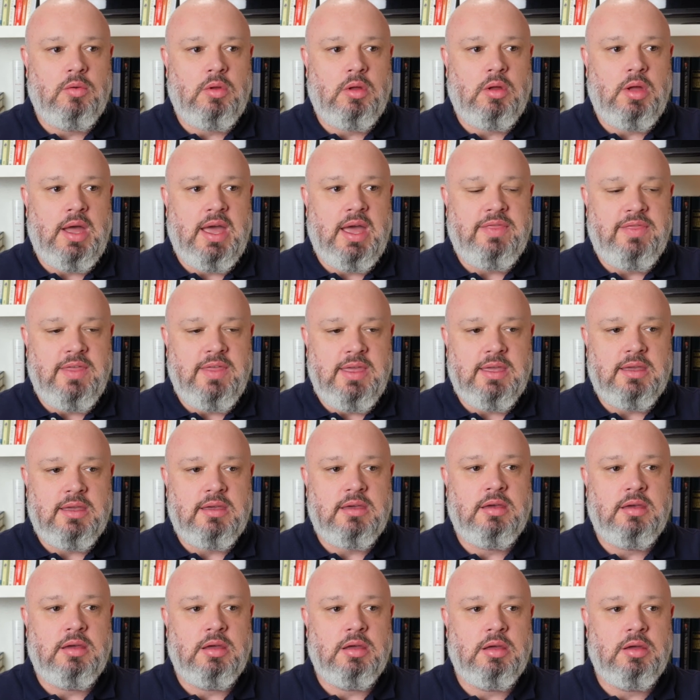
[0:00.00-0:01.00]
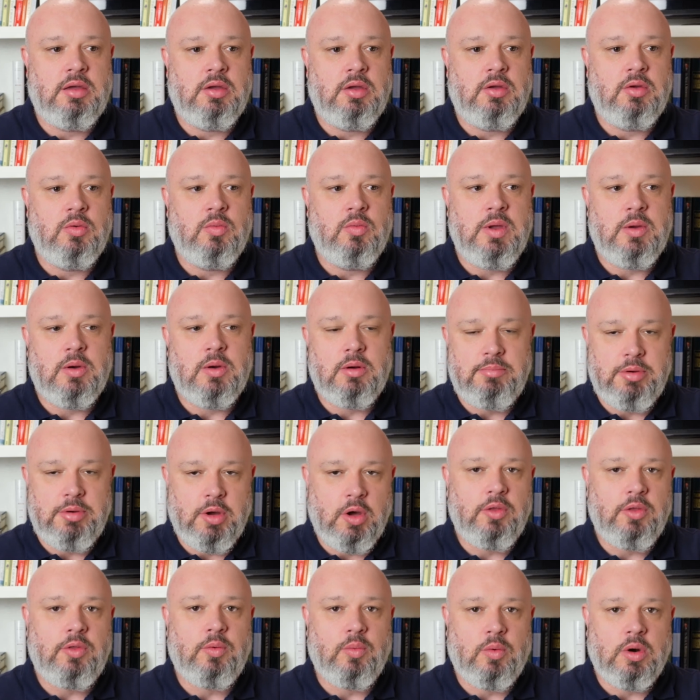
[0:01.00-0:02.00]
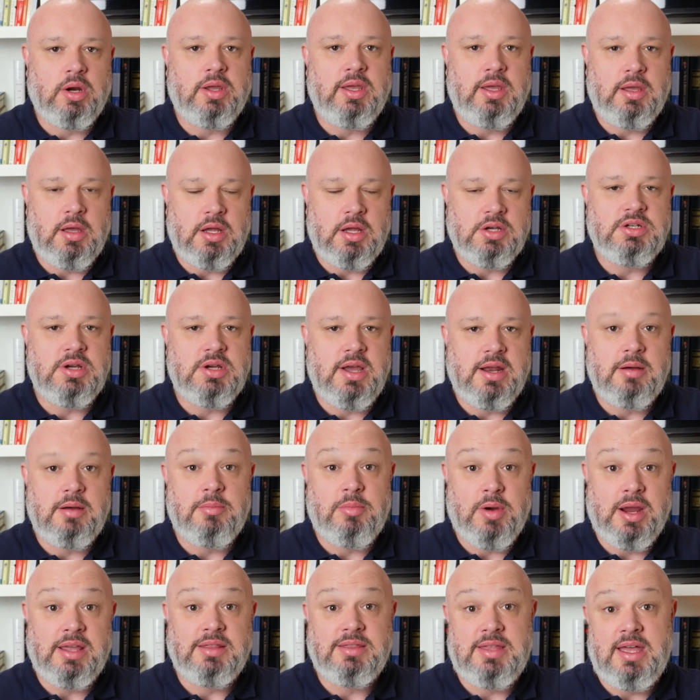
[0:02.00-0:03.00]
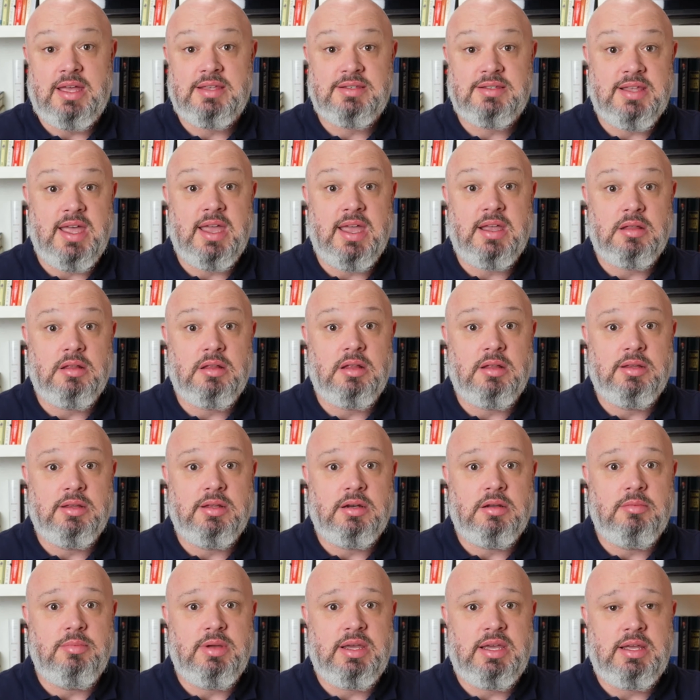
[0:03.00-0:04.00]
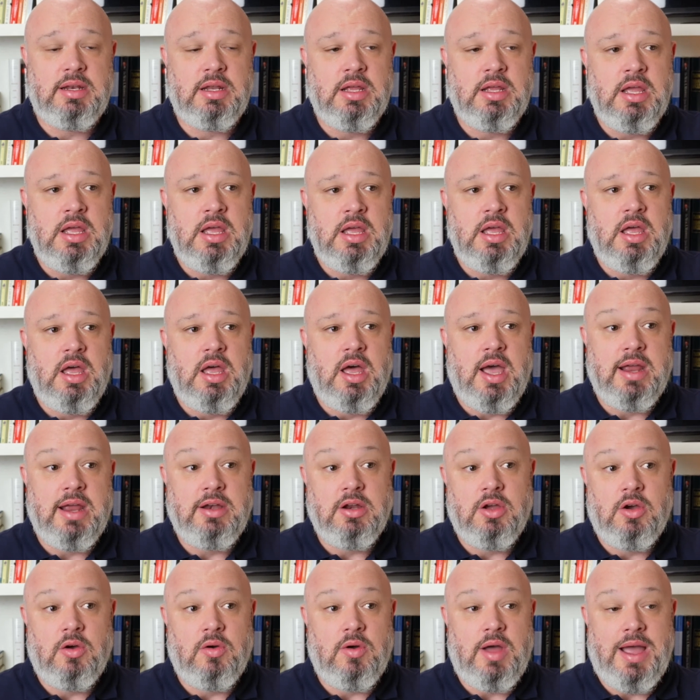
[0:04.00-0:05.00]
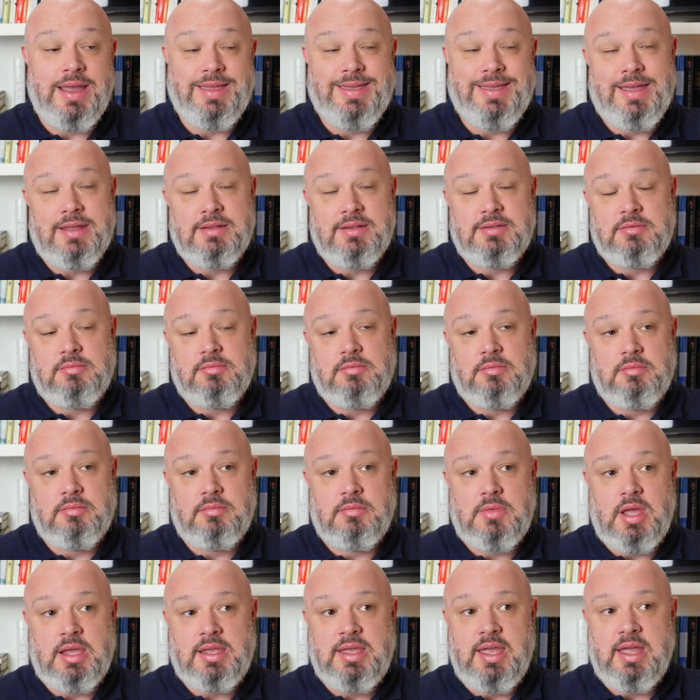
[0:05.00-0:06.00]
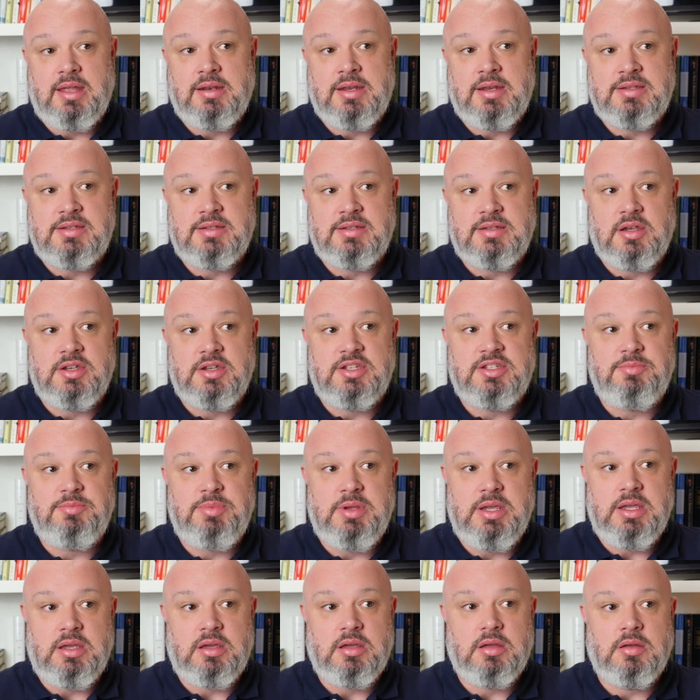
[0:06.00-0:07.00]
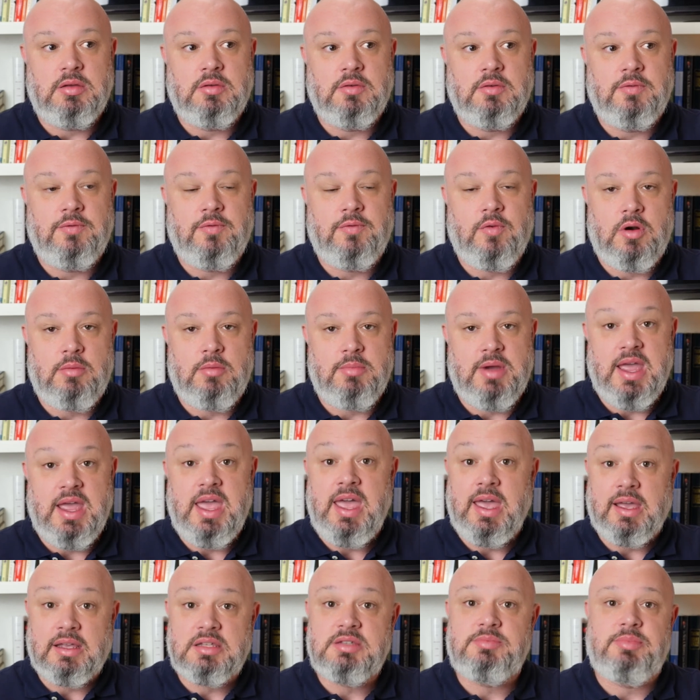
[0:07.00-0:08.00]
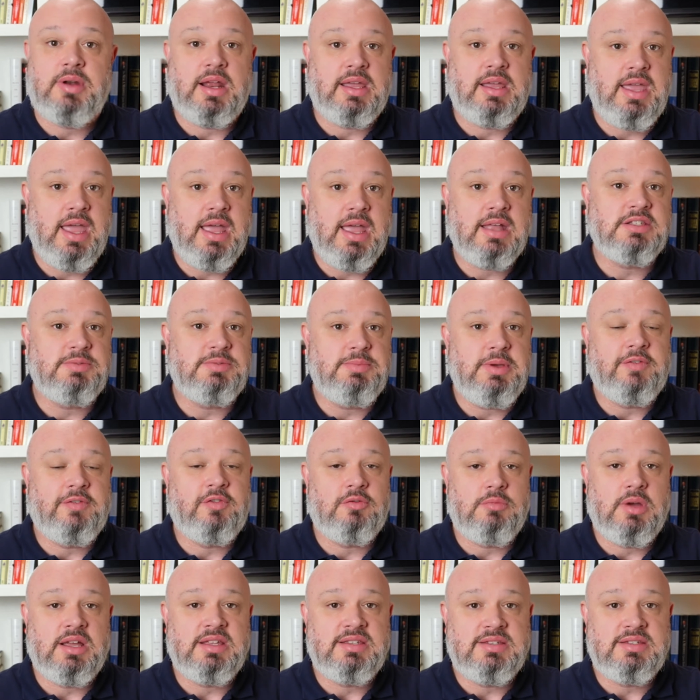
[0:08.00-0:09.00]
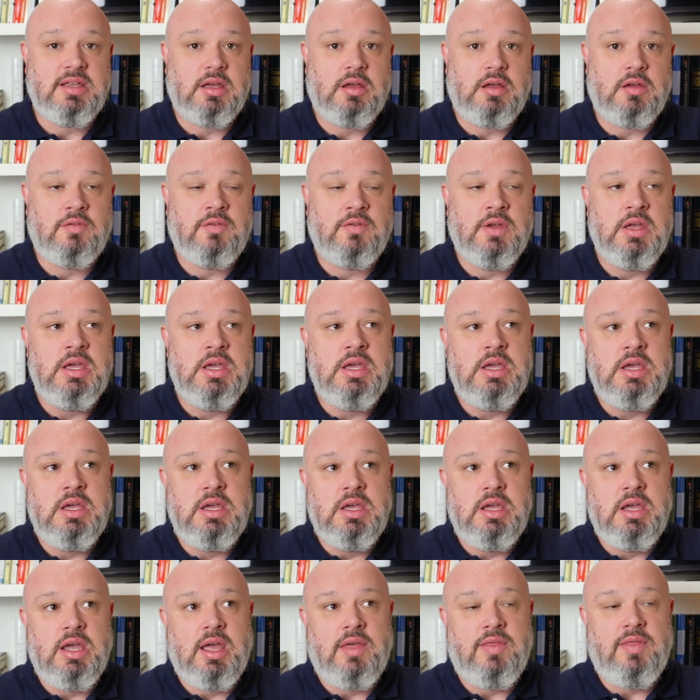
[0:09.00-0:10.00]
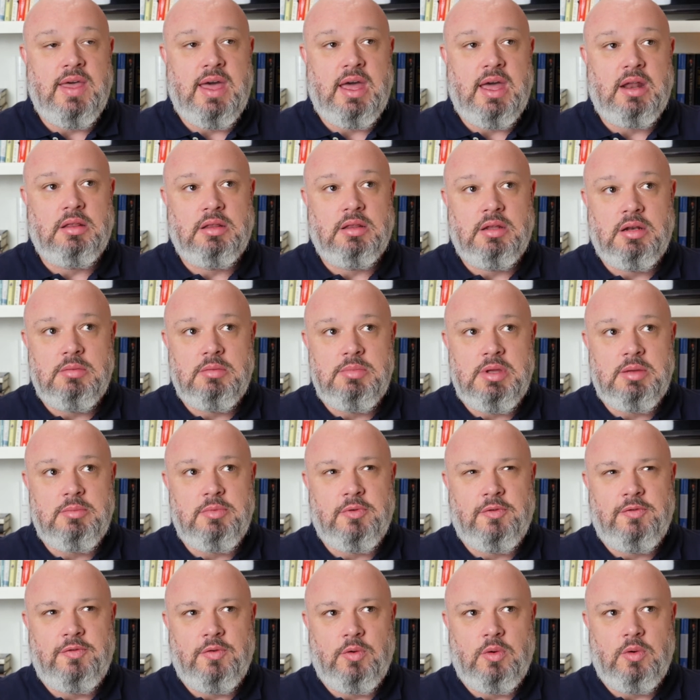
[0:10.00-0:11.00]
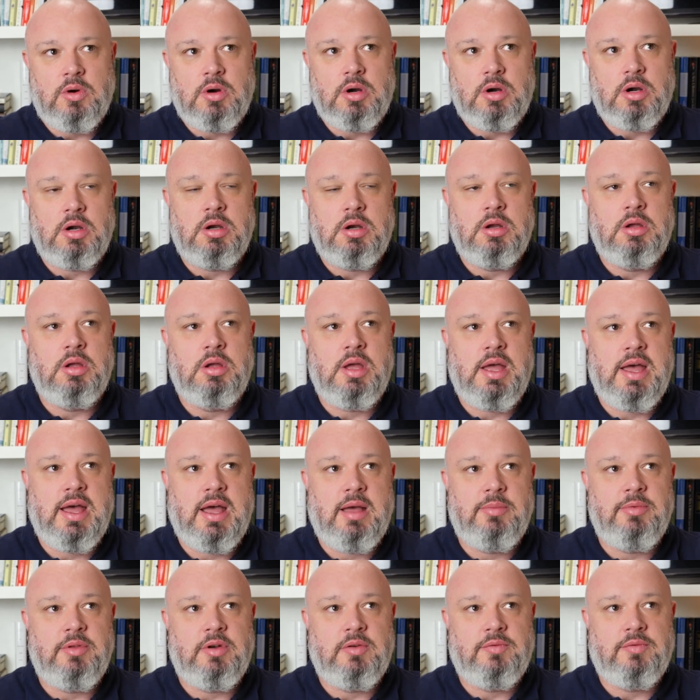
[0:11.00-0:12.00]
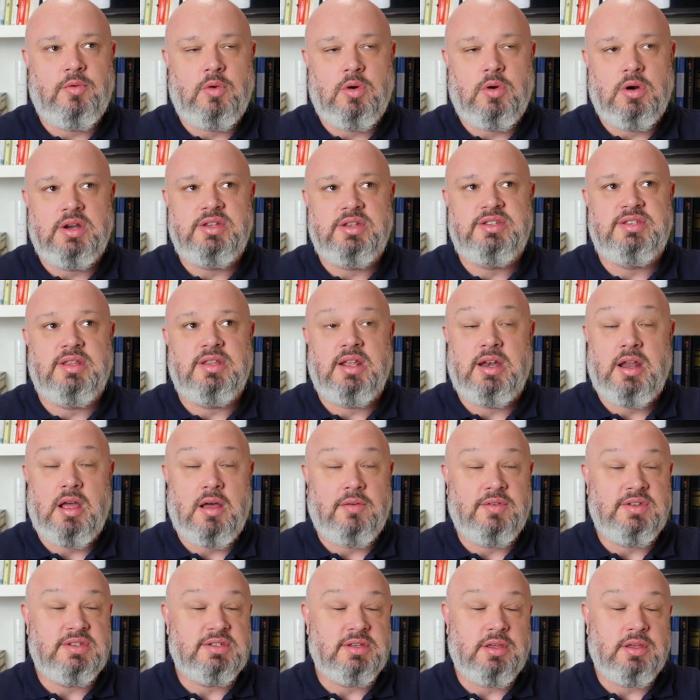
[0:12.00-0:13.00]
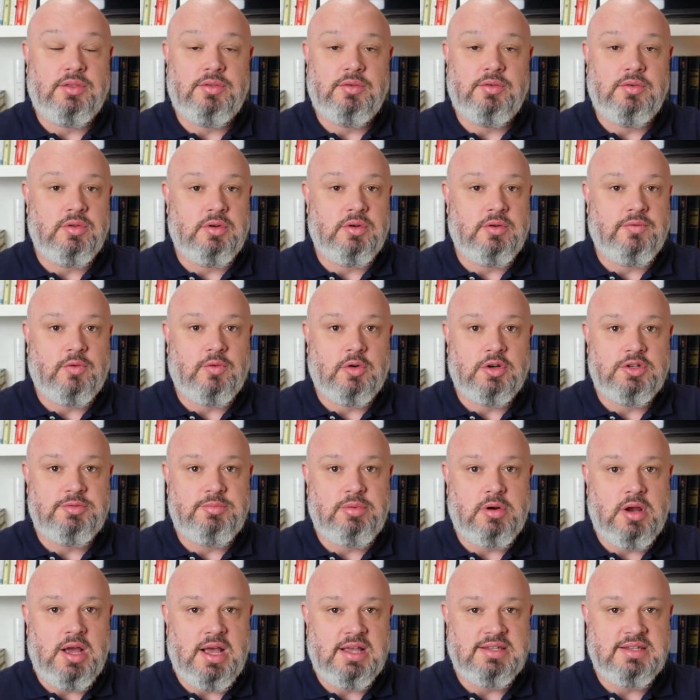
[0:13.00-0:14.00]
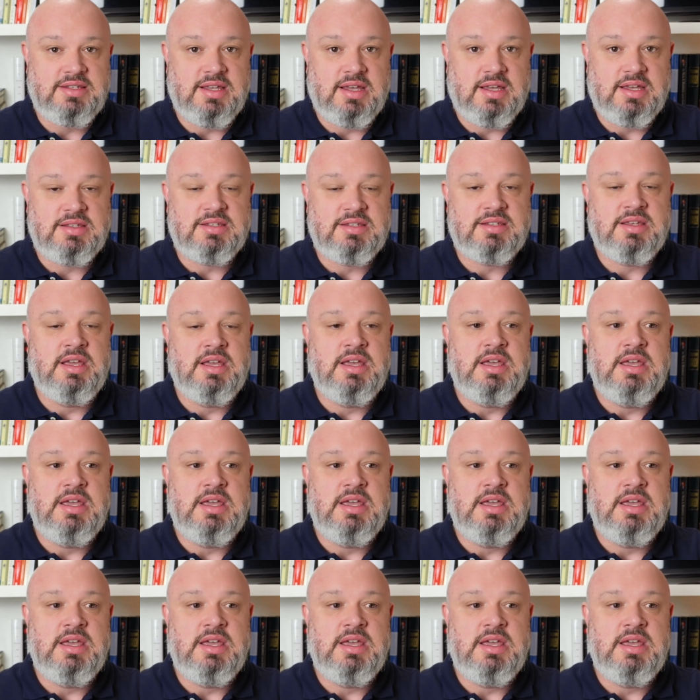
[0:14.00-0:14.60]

I think we were both working on trying to break that cycle a little bit. I know I can't necessarily speak for my ex, but I can speak for myself in that a little bit before the divorce, and then obviously through the divorce process,